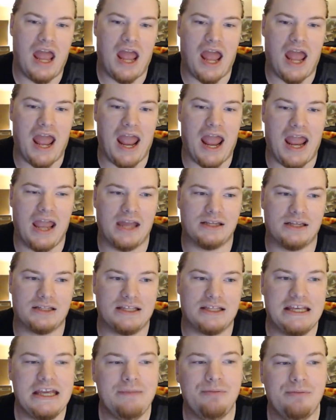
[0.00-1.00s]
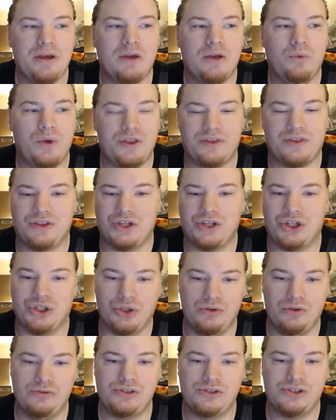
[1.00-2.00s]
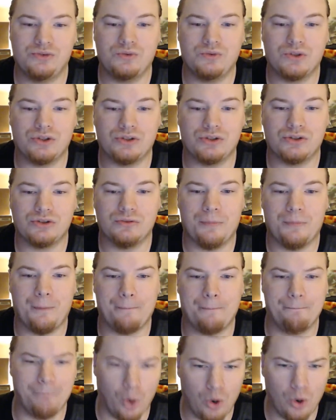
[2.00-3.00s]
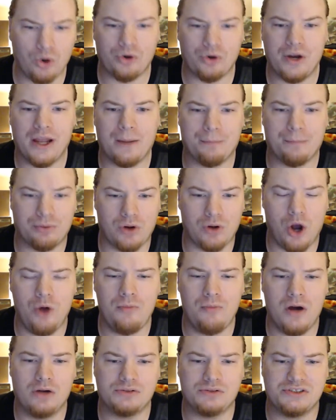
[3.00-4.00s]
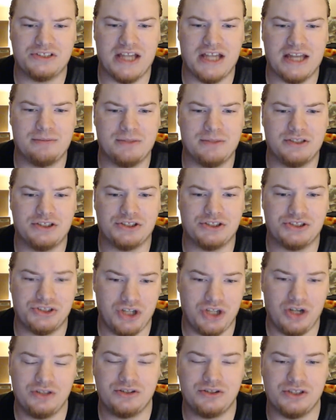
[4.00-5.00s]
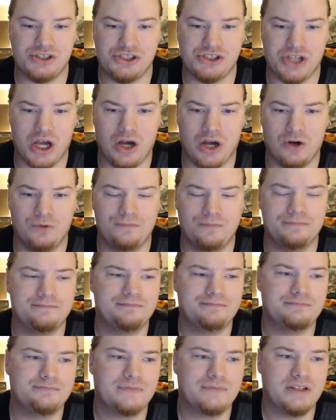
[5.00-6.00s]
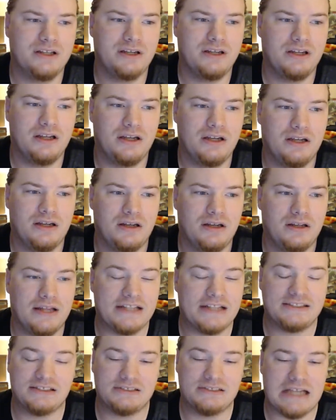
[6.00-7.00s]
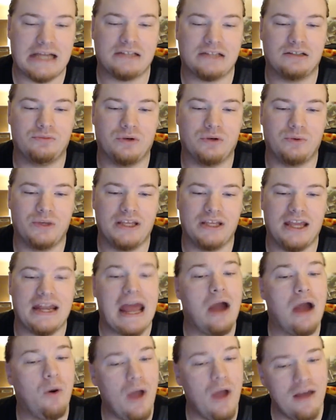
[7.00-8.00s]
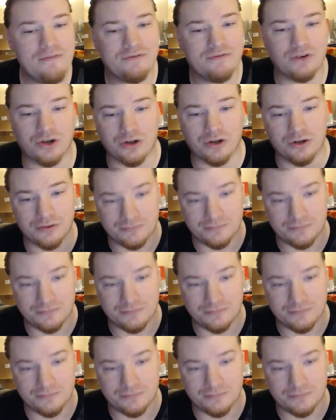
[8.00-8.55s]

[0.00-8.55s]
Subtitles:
And keeping with the usual boring promo segment to start the show, that's exactly what we get. However,